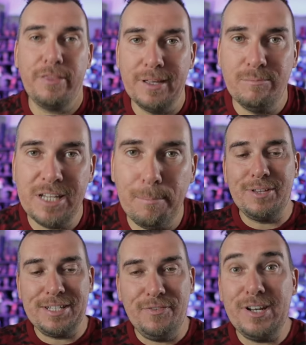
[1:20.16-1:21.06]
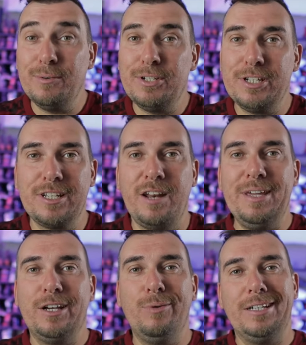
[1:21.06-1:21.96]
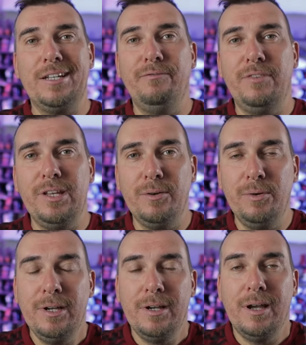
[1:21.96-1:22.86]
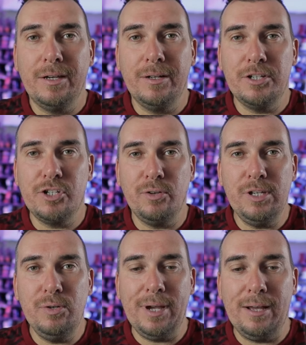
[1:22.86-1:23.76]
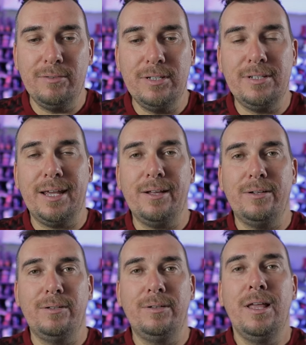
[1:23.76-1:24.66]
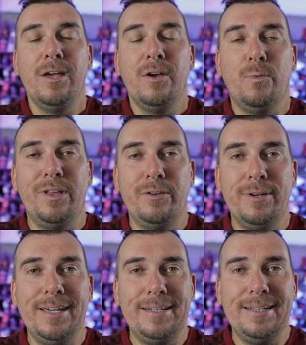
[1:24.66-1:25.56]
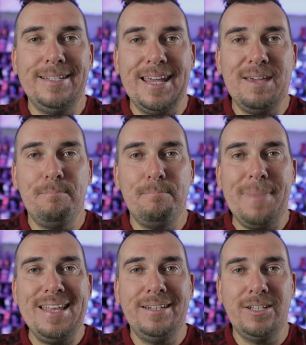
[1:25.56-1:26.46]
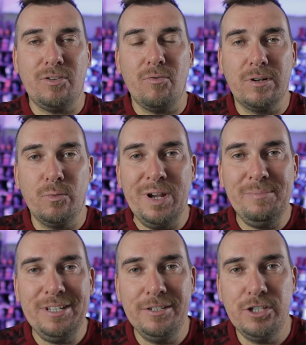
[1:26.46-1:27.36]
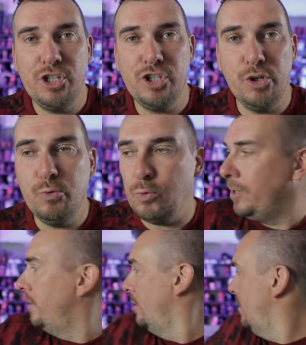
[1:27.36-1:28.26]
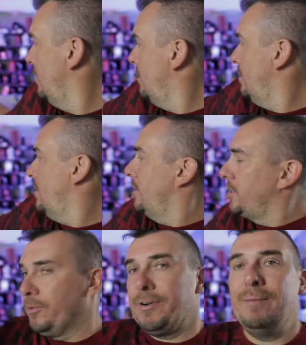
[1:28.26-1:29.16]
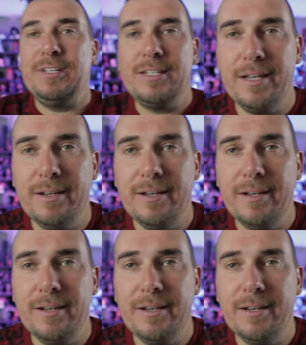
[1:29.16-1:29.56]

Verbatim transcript: us a thumbs up. So this video is just going to be a quick tip video. I'm going to show you how to tell whether it is a men's or women's shoe. Uh, so we'll grab this